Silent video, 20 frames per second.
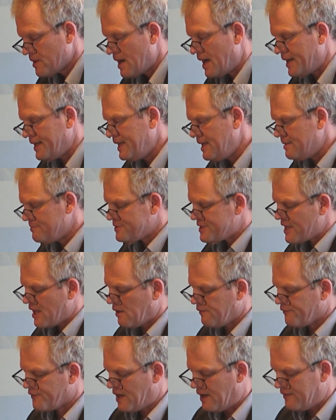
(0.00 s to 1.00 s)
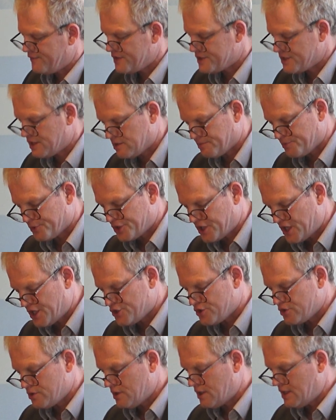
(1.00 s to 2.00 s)
and he himself gave this
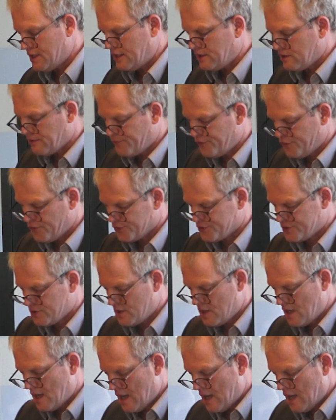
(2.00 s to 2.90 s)
interpretation in interviews.